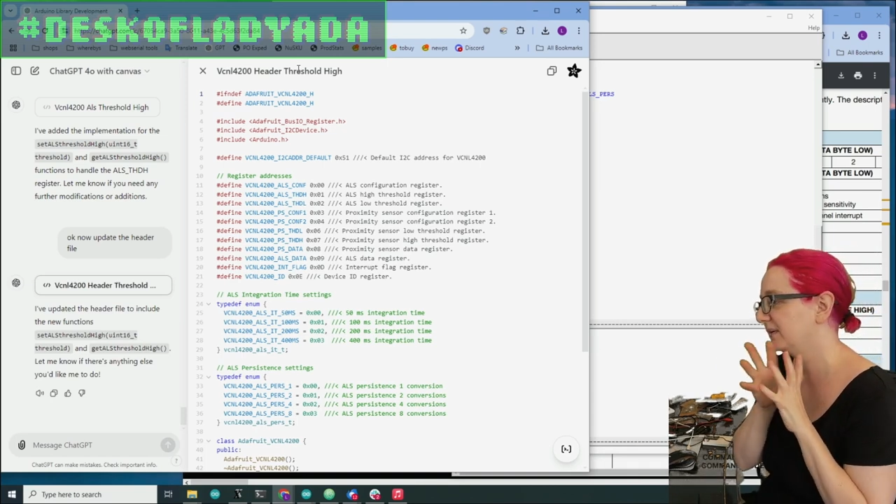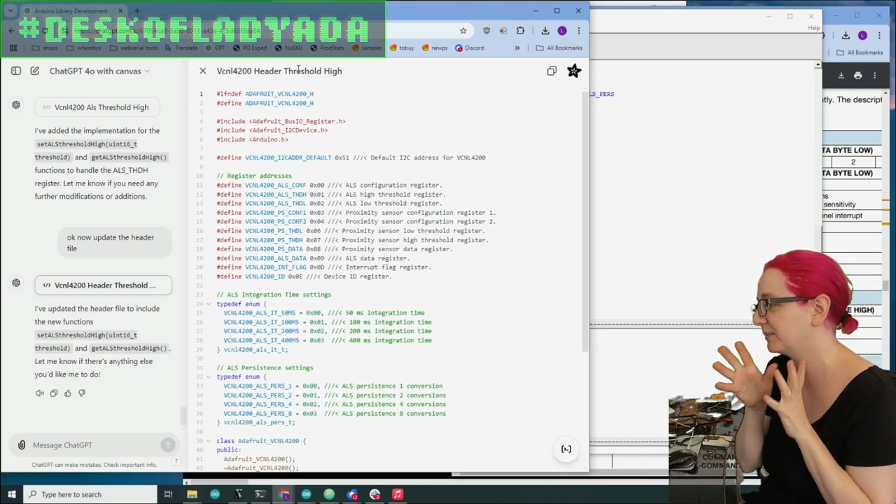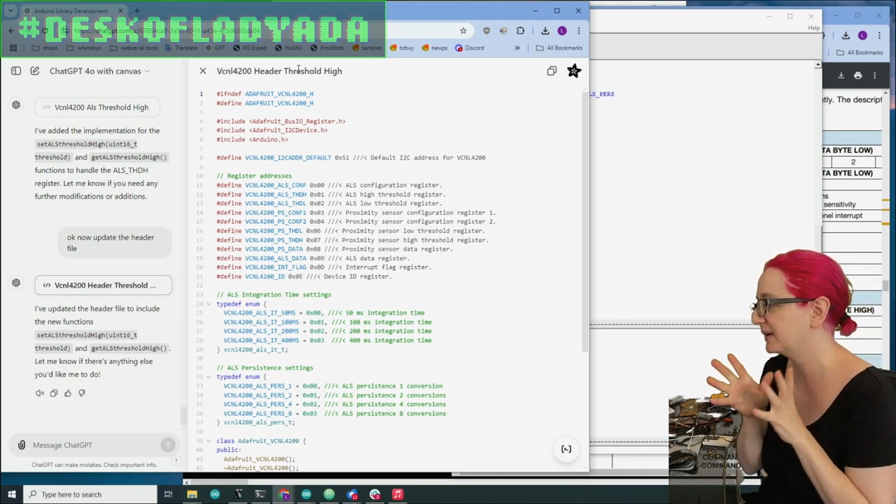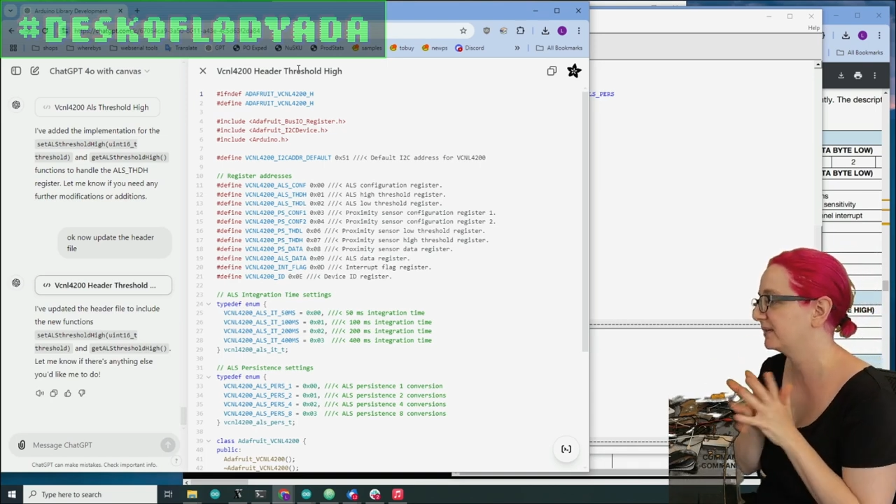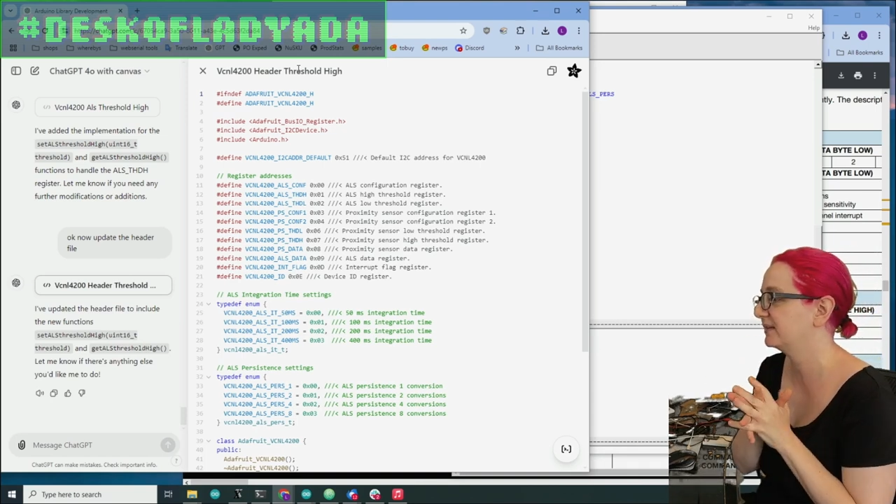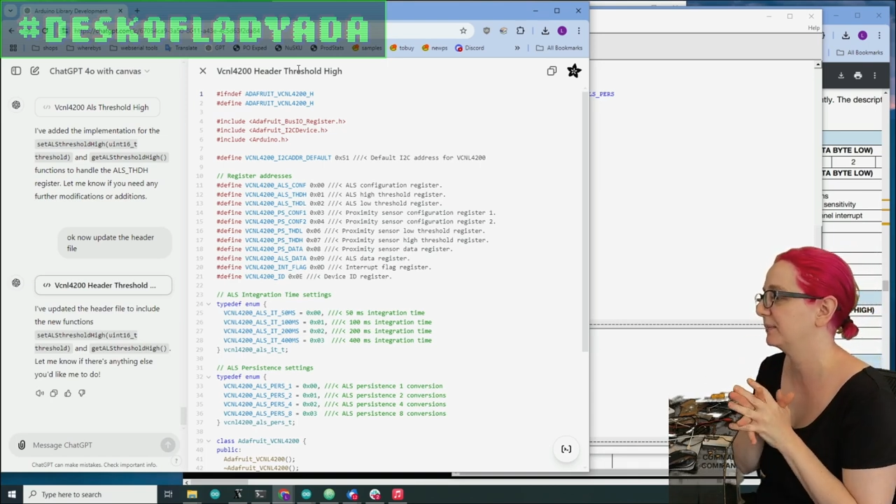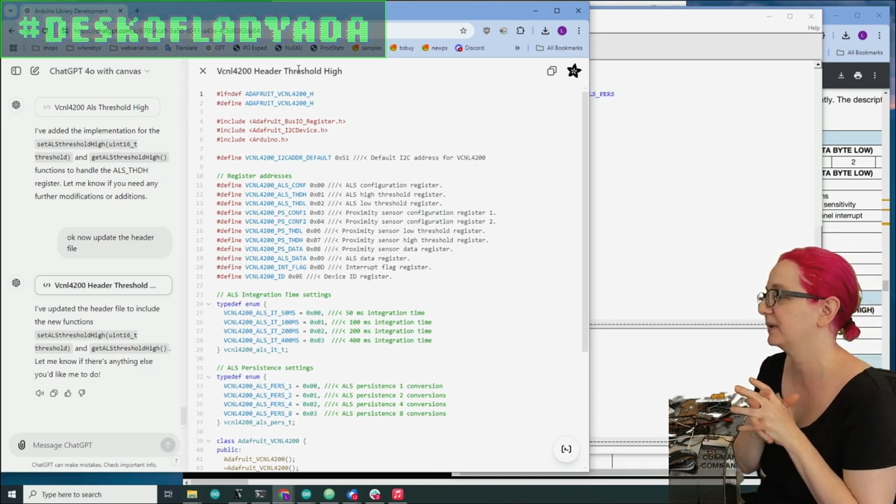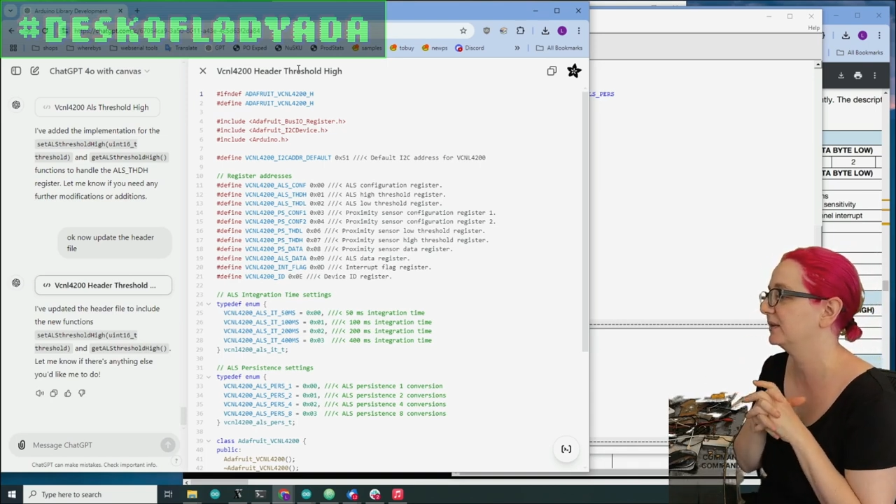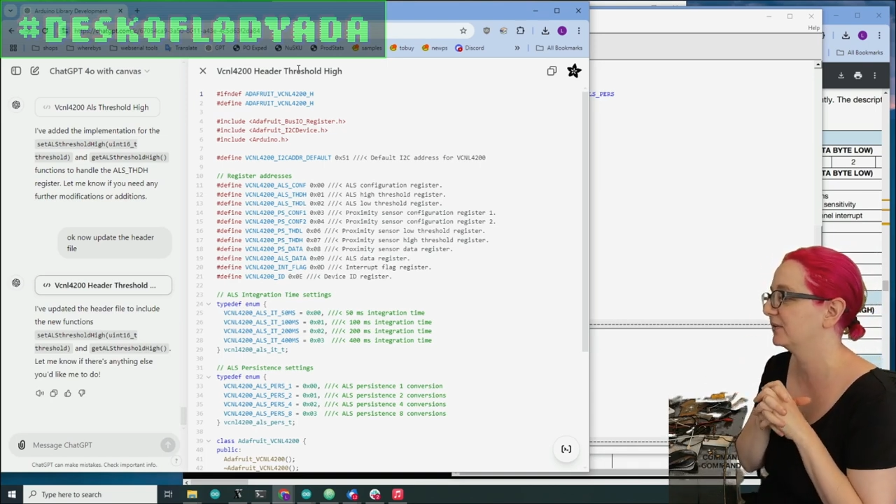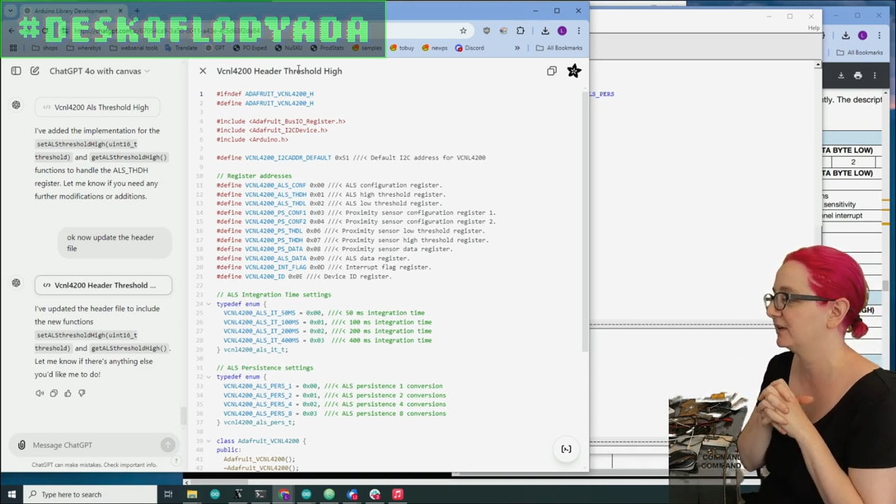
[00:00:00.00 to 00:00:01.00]
making
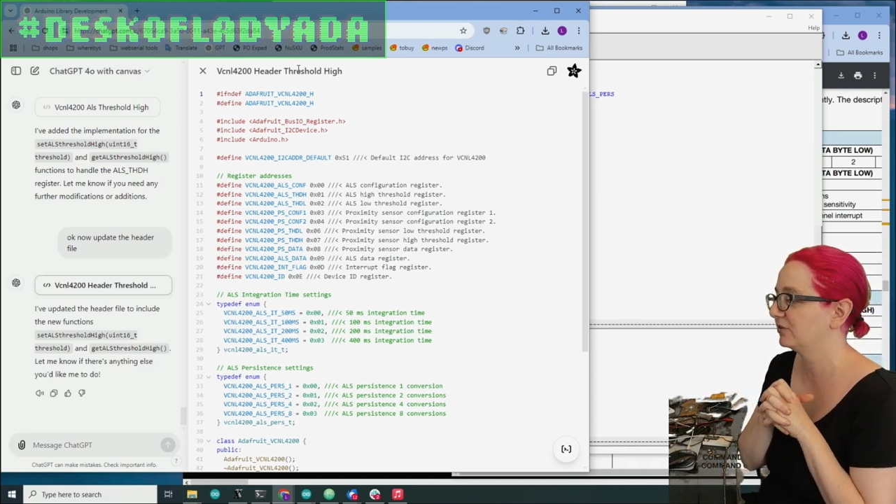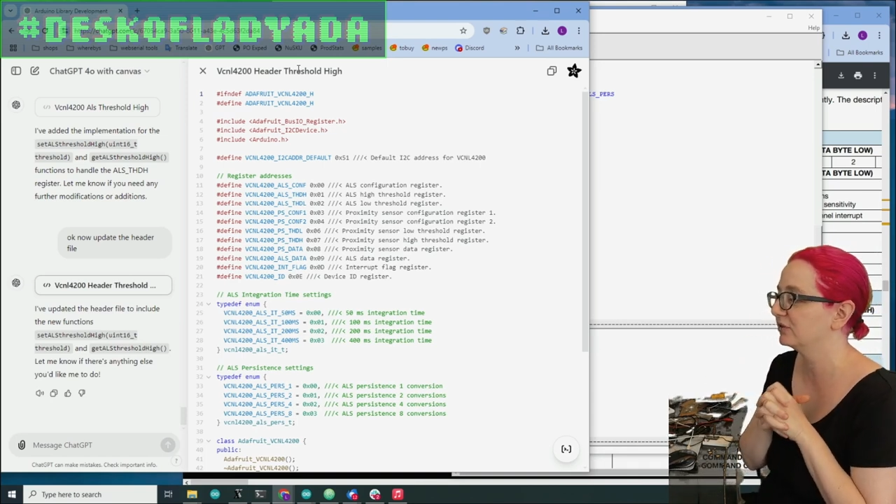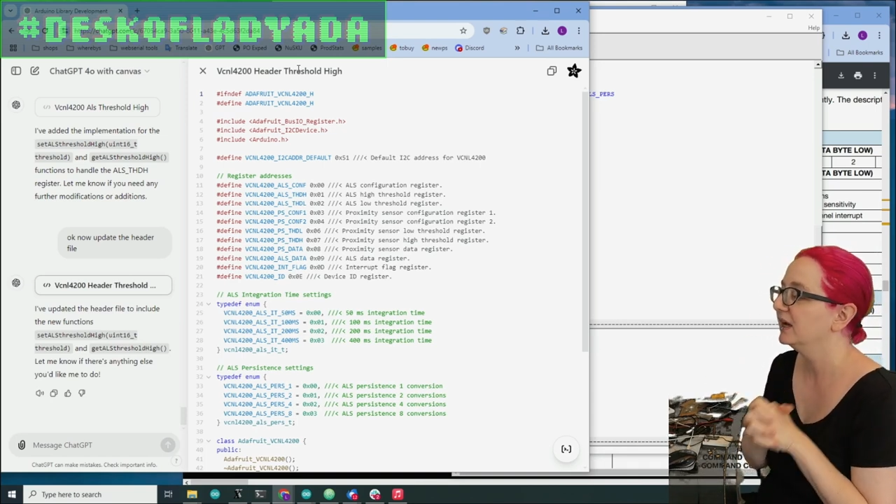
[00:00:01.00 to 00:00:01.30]
hallucinations.